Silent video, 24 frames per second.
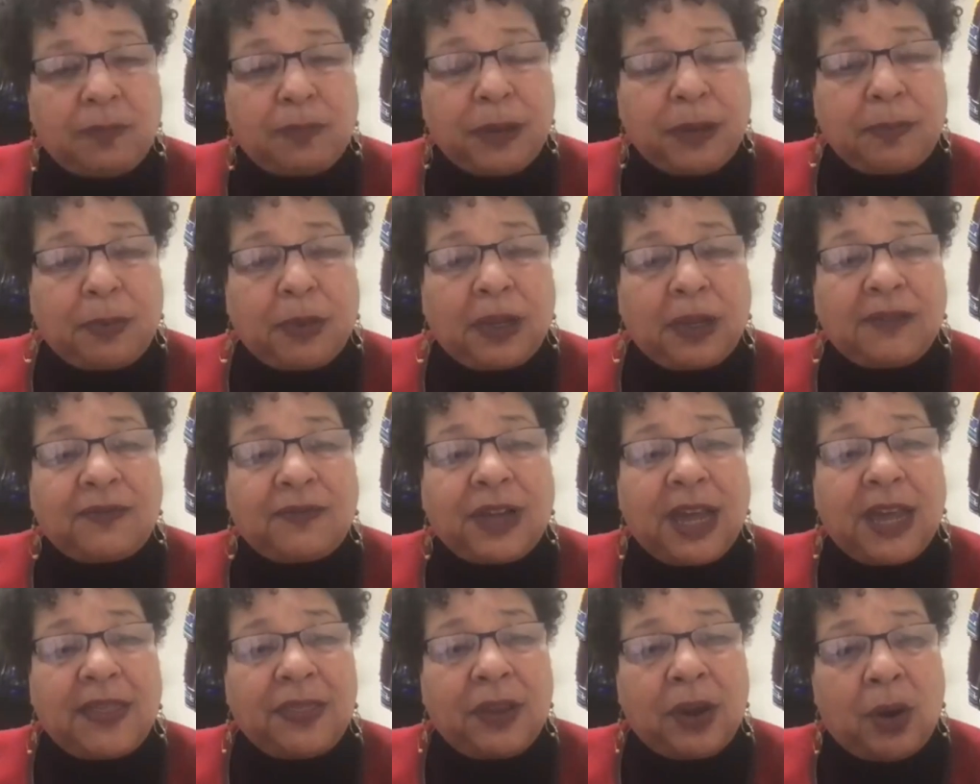people have
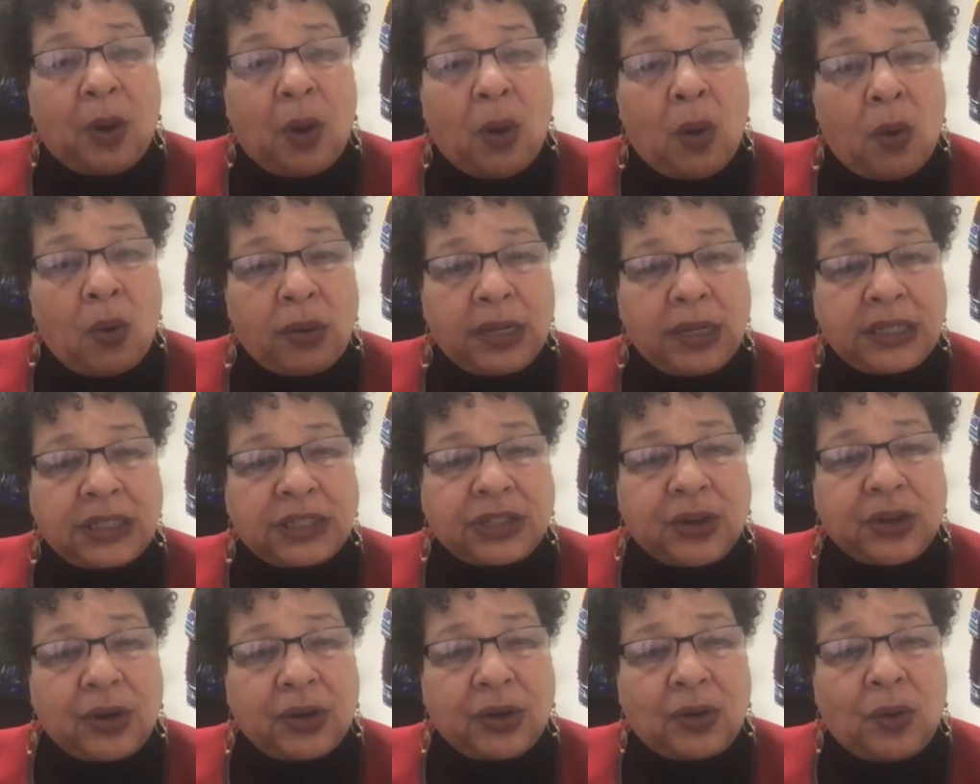done their own
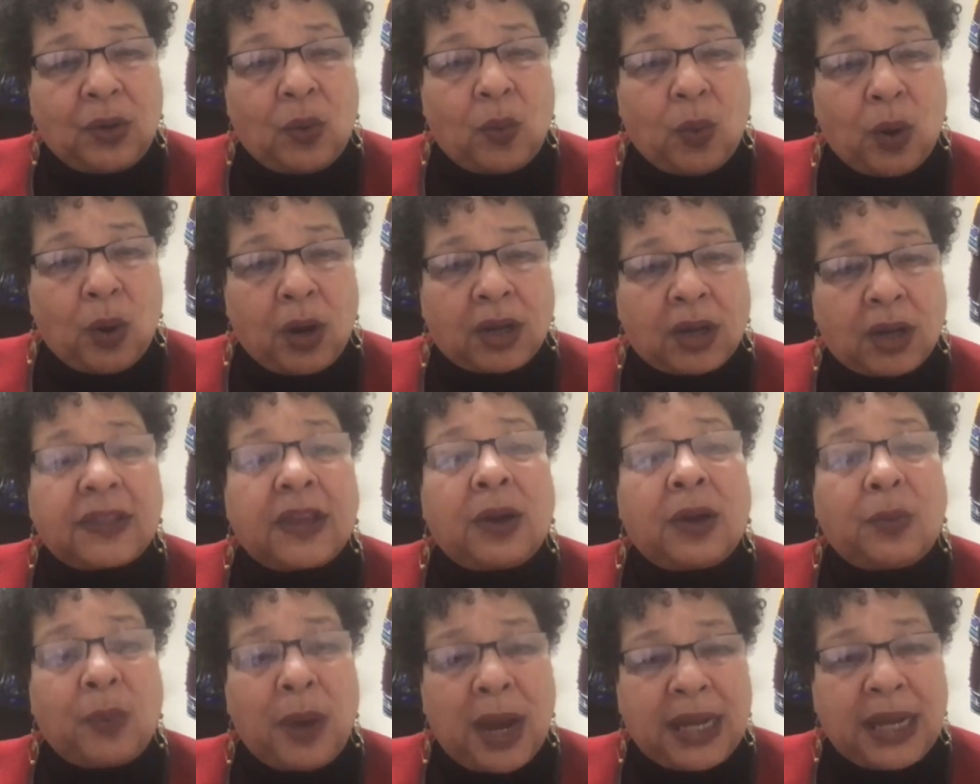internal work,
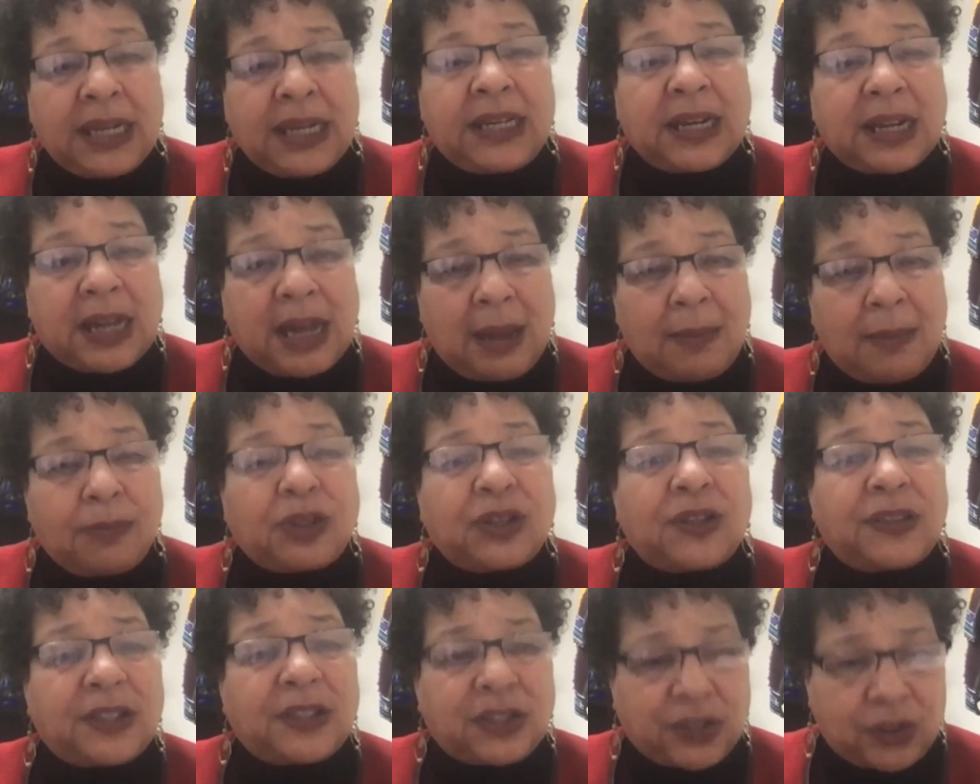they're ready to come
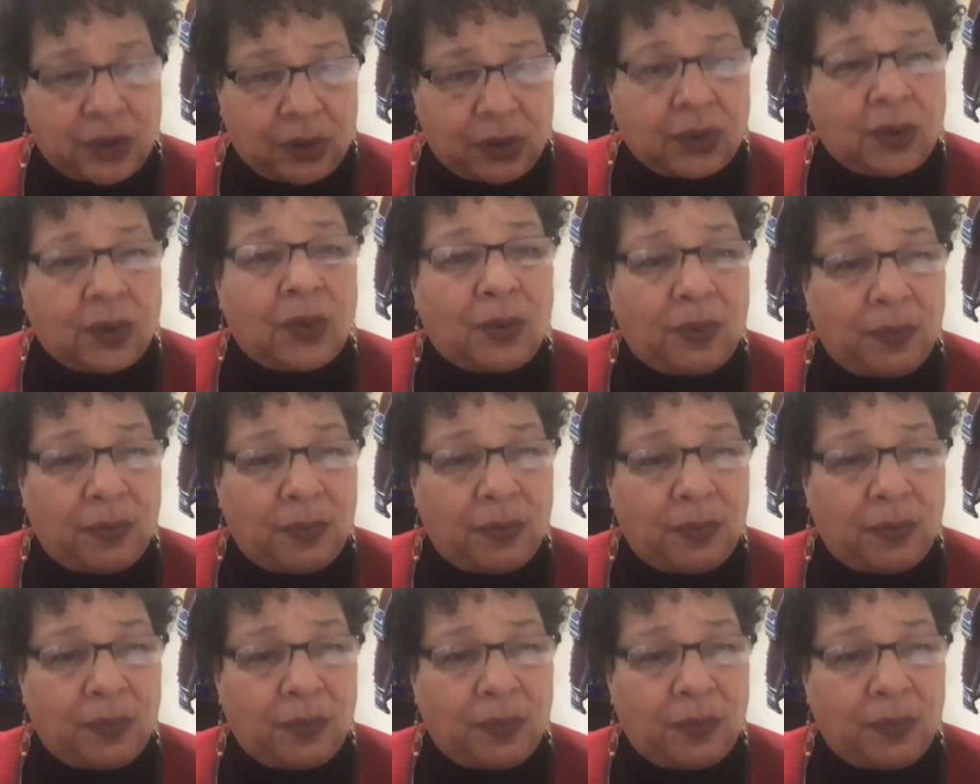to the circle.